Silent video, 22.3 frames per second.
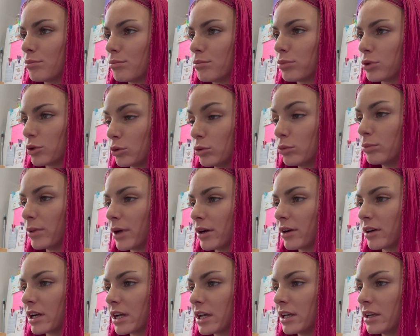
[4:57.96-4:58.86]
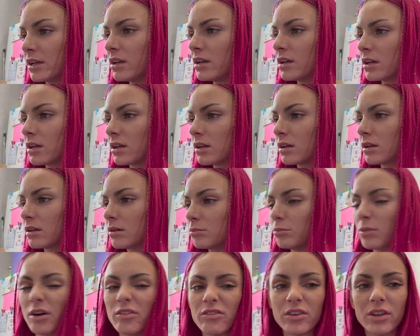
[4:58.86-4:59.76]
blueberry
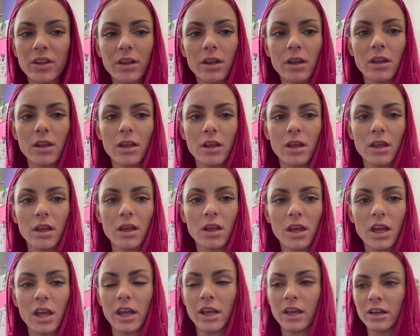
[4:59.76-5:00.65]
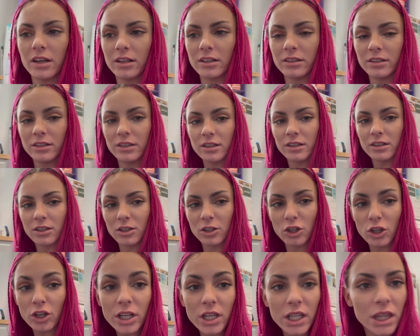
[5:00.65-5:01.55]
muffin. And
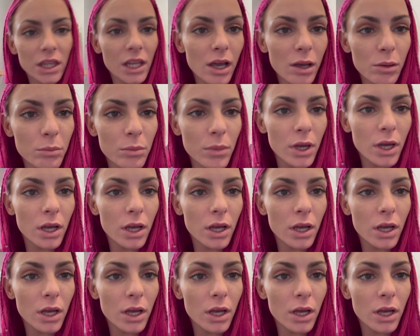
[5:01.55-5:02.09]
look at them.